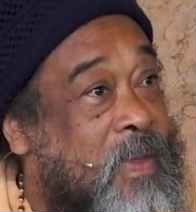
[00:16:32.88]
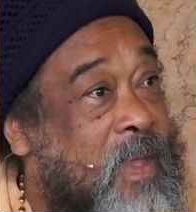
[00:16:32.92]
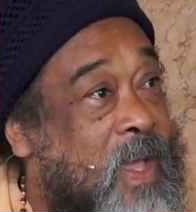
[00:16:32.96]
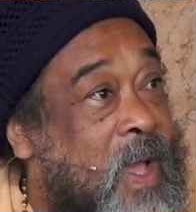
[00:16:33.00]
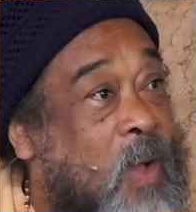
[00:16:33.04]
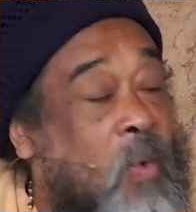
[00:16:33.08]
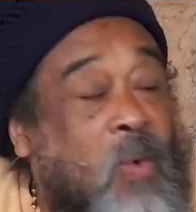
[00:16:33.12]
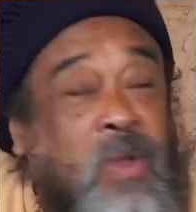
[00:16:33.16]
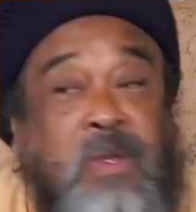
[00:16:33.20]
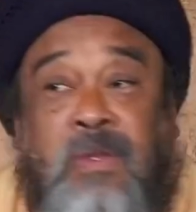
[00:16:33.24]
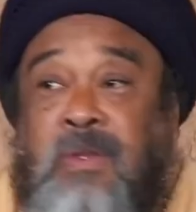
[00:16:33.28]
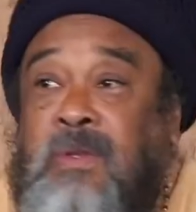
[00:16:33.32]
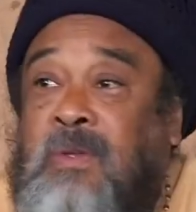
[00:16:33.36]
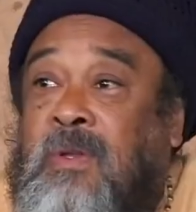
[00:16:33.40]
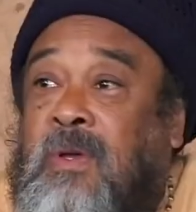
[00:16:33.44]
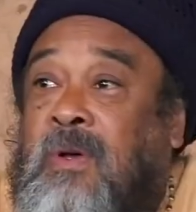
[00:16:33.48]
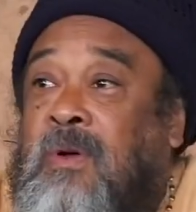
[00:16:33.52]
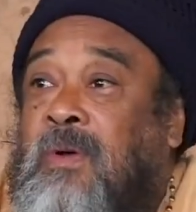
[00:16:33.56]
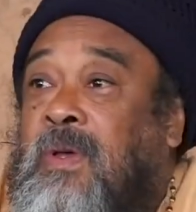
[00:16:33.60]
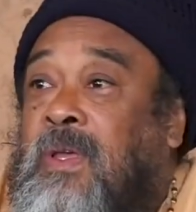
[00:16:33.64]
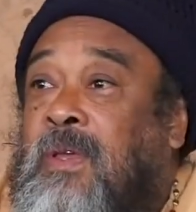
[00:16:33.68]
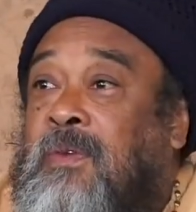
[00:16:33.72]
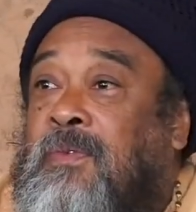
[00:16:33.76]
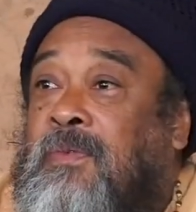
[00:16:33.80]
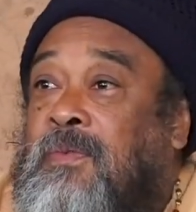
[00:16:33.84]
I want to
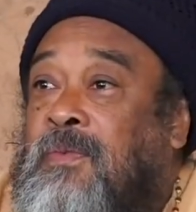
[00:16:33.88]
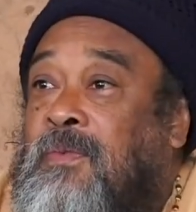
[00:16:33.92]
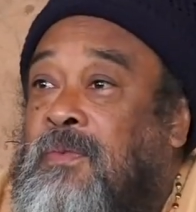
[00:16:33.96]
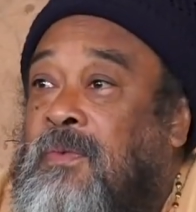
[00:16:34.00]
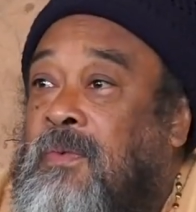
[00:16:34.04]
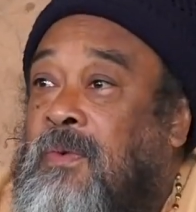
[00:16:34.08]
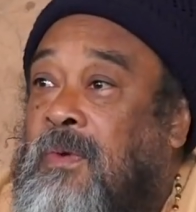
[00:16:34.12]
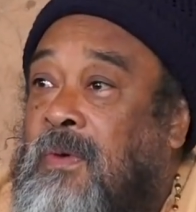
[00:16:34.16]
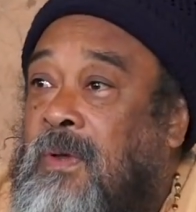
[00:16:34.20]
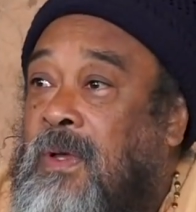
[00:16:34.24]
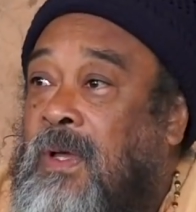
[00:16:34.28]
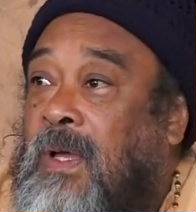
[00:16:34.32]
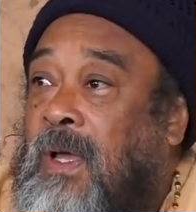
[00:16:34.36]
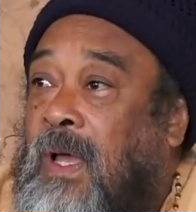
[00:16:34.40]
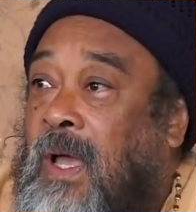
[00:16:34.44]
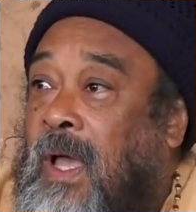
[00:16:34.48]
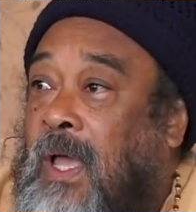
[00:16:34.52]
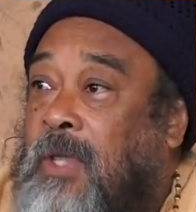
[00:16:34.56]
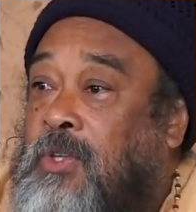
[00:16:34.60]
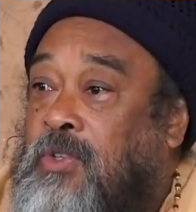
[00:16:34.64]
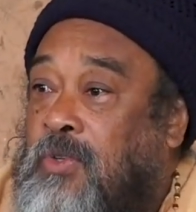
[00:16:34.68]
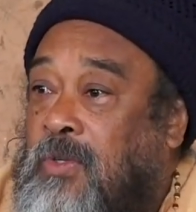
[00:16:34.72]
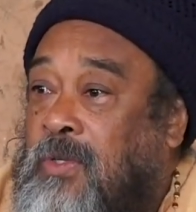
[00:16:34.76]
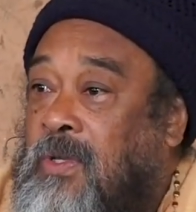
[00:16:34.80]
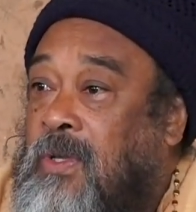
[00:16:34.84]
know if
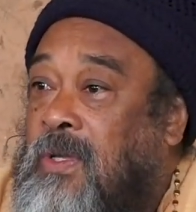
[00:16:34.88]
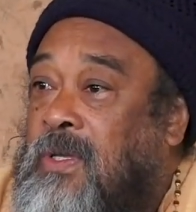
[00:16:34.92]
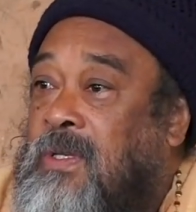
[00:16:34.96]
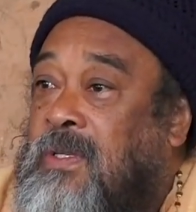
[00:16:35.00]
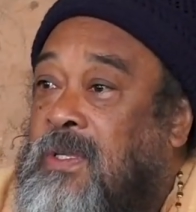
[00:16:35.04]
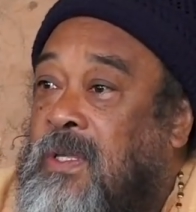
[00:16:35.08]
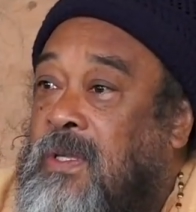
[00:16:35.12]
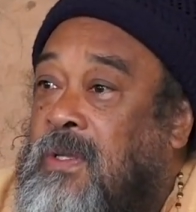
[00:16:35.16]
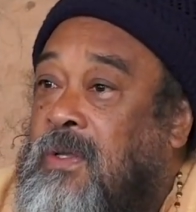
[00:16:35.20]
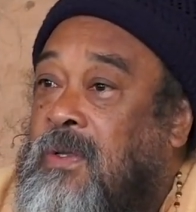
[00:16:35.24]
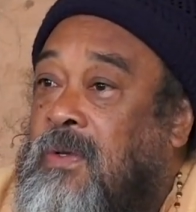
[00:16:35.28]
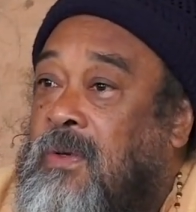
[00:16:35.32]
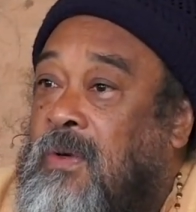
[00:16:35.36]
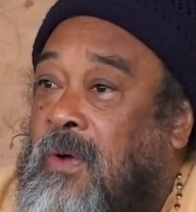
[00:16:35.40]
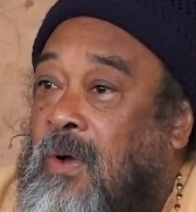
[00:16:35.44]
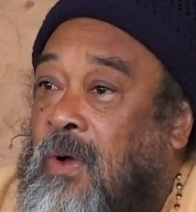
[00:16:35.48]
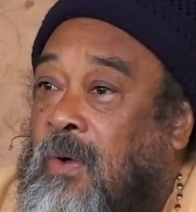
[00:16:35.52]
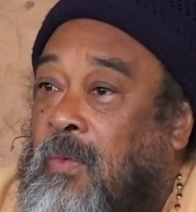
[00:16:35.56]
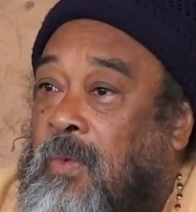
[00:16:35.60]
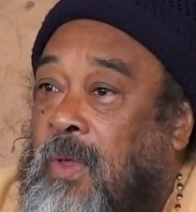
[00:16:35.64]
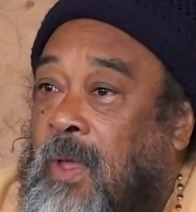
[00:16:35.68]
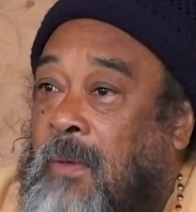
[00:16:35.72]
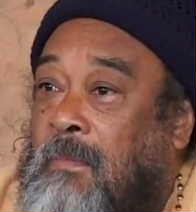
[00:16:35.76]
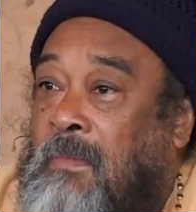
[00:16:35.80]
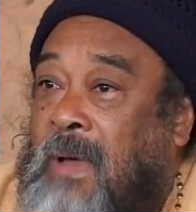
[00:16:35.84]
I should continue or
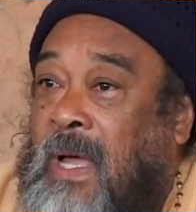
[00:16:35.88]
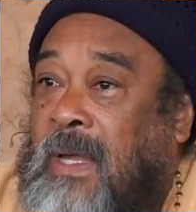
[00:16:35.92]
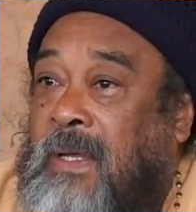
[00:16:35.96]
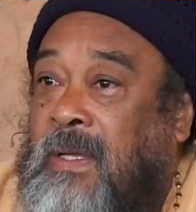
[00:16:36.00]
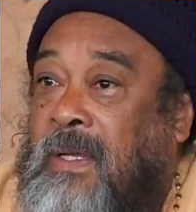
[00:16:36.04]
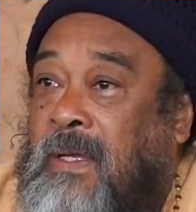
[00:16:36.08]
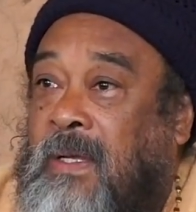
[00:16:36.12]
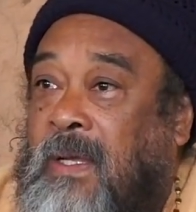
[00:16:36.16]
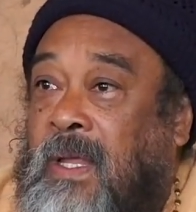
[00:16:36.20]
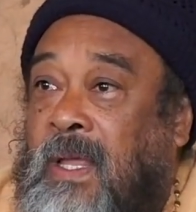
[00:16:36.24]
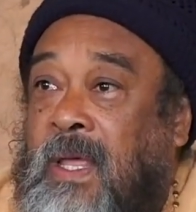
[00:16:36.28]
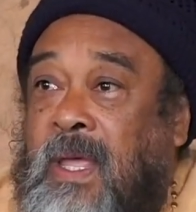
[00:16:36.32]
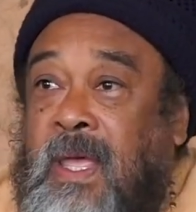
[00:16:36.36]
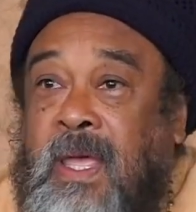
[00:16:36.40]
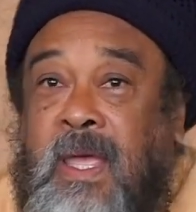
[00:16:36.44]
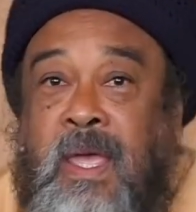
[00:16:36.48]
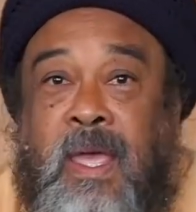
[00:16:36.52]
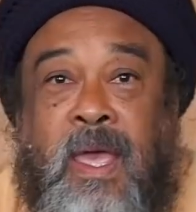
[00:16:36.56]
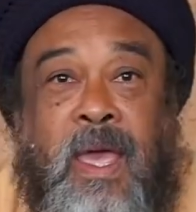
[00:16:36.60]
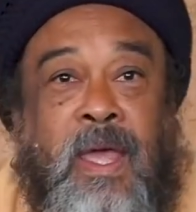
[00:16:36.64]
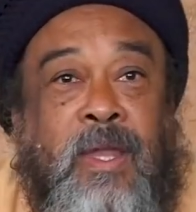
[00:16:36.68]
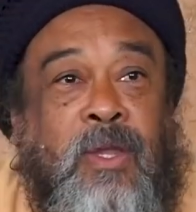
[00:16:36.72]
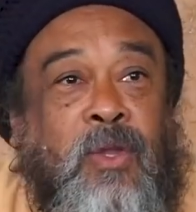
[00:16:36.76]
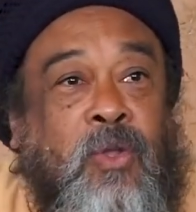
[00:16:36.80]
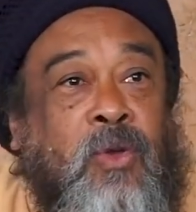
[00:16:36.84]
we abandon
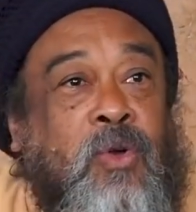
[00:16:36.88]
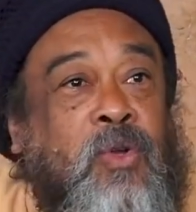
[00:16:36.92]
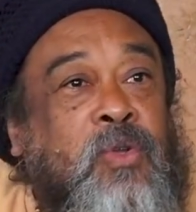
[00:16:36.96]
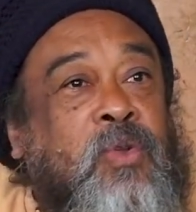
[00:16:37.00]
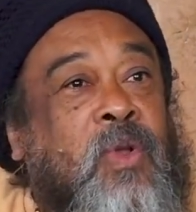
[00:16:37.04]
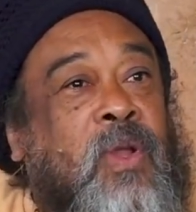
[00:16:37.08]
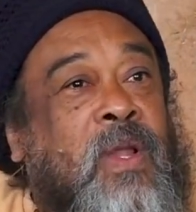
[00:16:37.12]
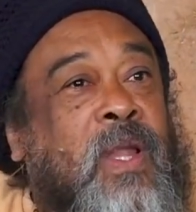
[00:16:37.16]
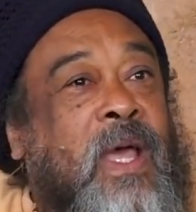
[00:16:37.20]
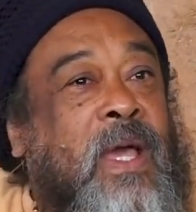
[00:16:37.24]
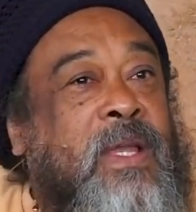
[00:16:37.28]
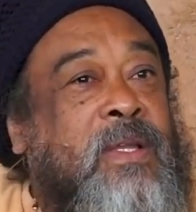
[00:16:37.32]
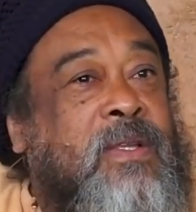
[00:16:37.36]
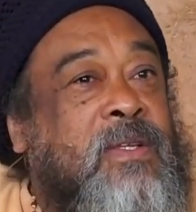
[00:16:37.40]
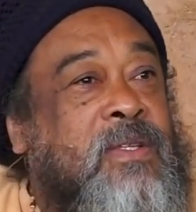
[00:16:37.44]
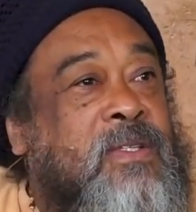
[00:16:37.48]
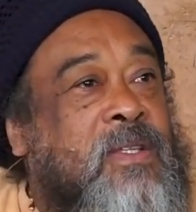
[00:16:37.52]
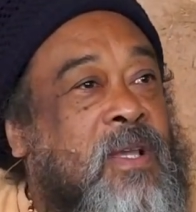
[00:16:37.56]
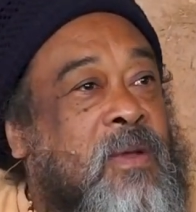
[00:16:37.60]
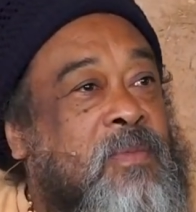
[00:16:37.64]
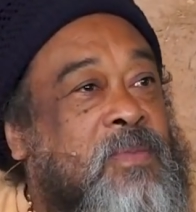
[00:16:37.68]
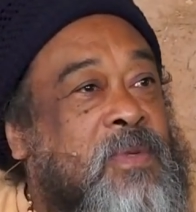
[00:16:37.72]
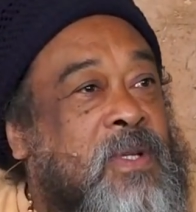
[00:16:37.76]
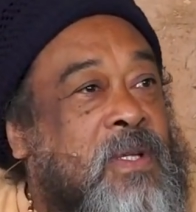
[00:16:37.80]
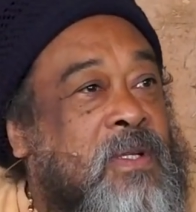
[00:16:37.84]
and go to a lighter
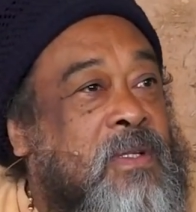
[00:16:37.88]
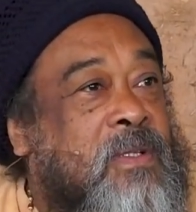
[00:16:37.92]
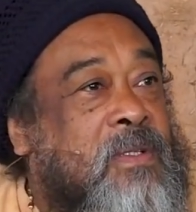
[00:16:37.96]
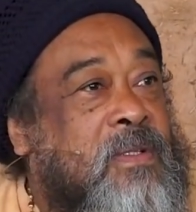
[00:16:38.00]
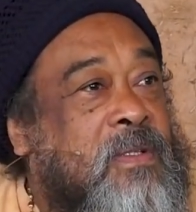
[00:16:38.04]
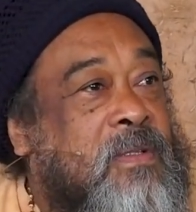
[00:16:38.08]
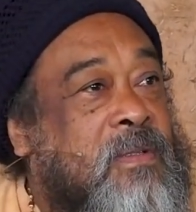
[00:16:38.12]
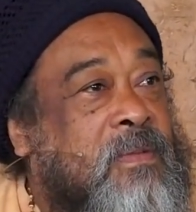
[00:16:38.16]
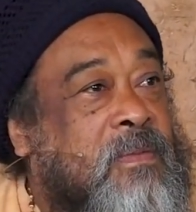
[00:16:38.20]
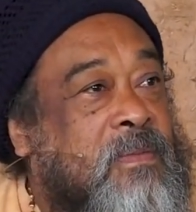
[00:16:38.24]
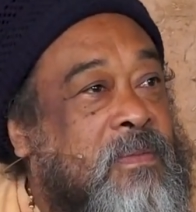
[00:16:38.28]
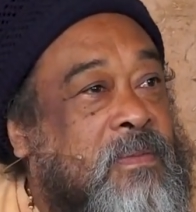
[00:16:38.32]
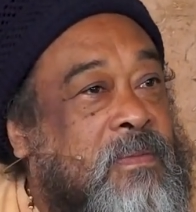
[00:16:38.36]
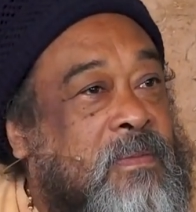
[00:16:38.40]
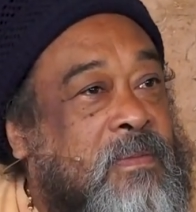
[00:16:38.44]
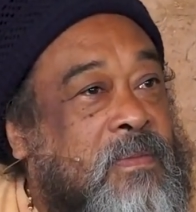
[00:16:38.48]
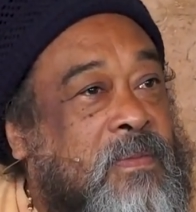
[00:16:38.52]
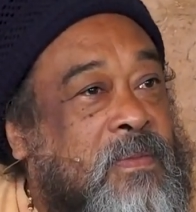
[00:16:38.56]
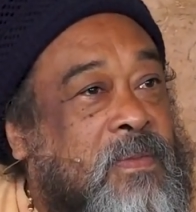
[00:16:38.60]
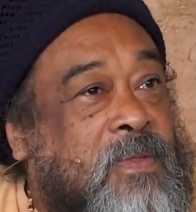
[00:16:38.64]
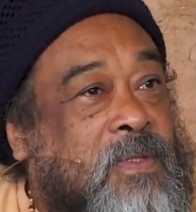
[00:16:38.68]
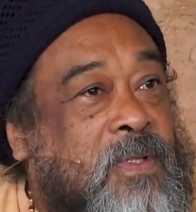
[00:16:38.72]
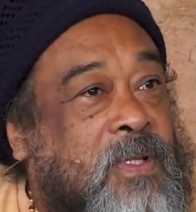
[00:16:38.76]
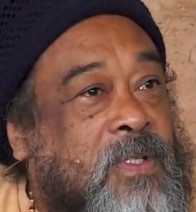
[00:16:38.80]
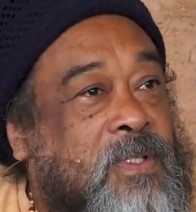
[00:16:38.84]
subject,
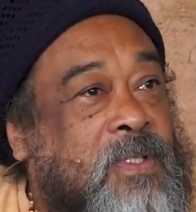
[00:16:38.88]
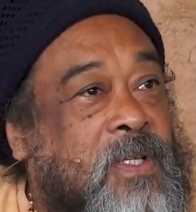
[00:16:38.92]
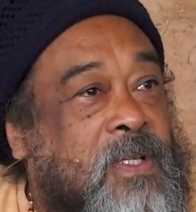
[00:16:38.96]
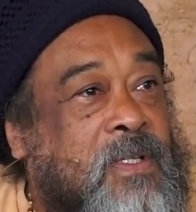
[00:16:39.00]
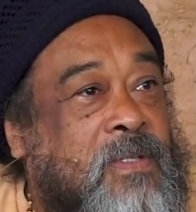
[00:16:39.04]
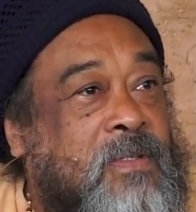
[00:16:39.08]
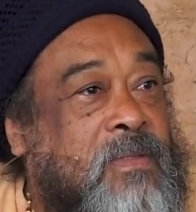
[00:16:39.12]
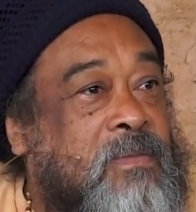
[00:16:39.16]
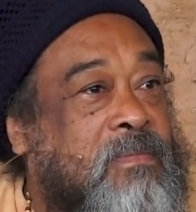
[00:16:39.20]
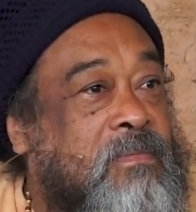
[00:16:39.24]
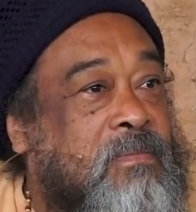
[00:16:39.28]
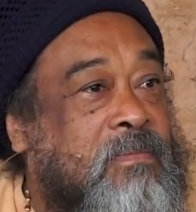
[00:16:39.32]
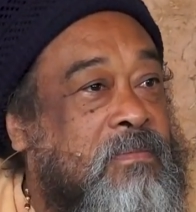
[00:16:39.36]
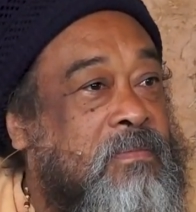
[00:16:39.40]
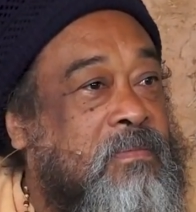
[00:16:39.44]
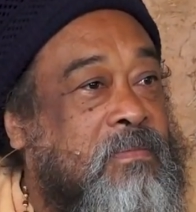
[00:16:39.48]
such as